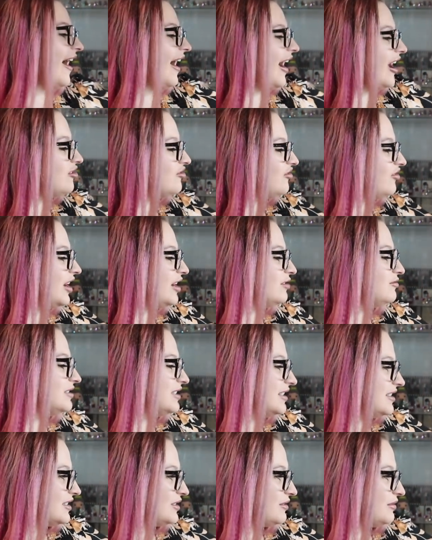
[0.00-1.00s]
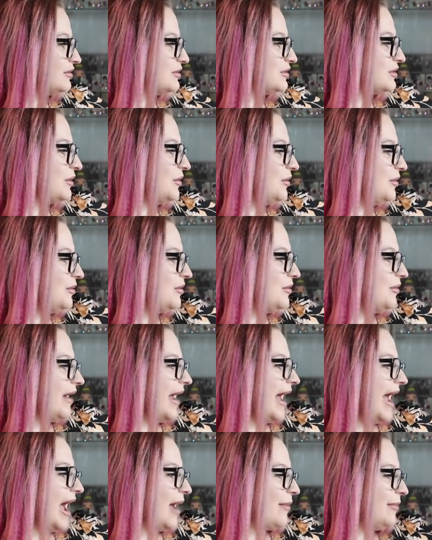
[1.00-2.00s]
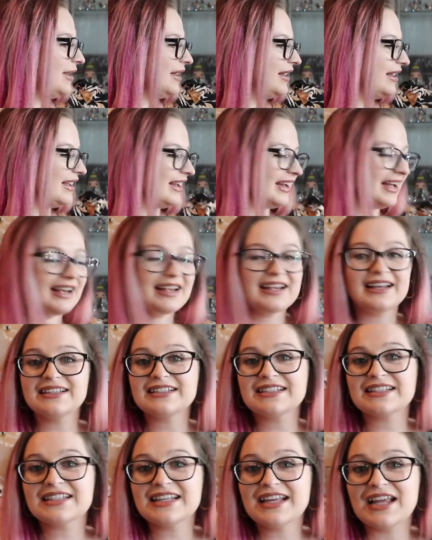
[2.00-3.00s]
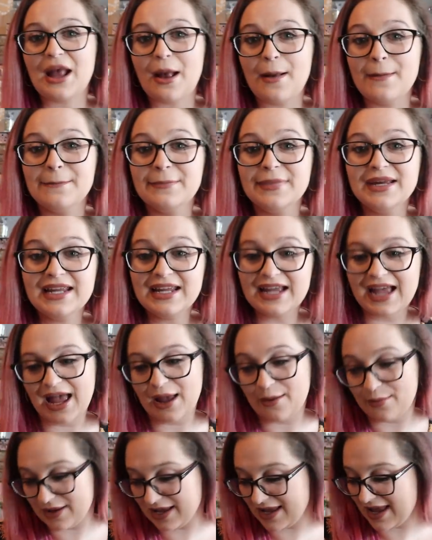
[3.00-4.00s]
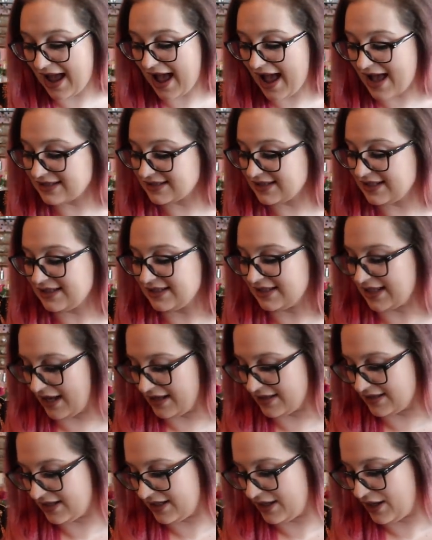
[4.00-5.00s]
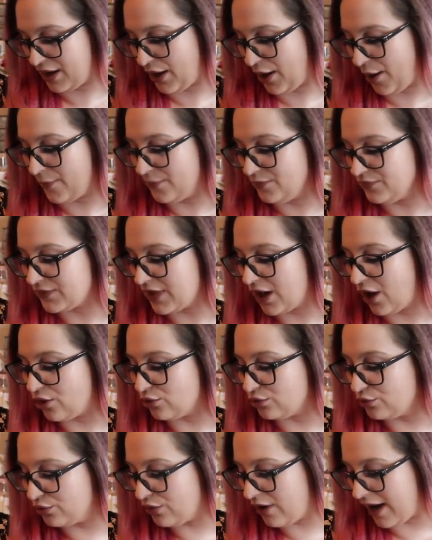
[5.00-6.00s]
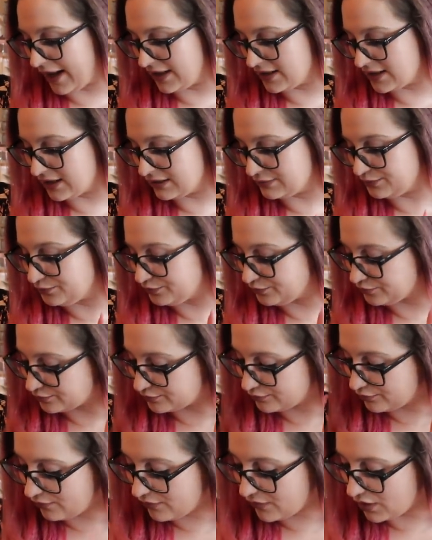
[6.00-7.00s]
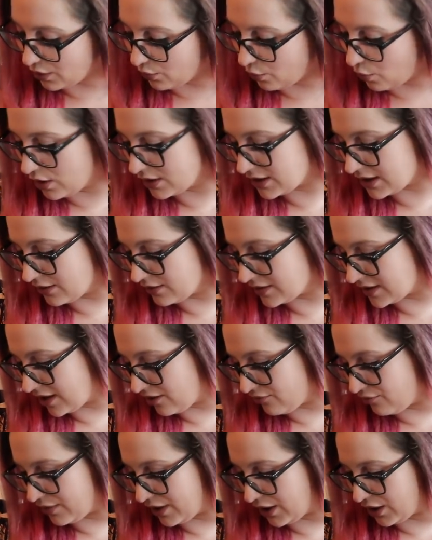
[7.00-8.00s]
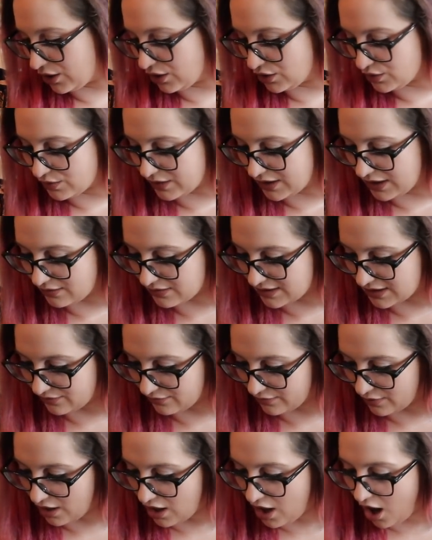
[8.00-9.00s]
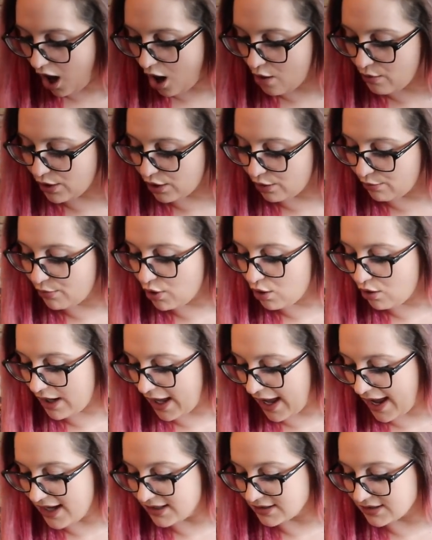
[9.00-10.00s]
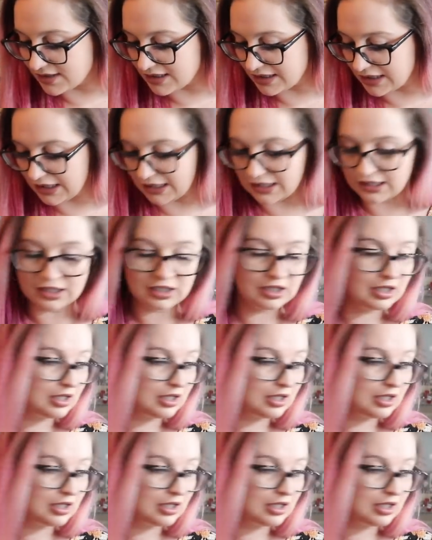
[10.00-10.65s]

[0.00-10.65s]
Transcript: I found it. So I was all happy. And as I say, be happy as it says. Right. What else have we got? What else have we got? Oh, we've got more cans in here.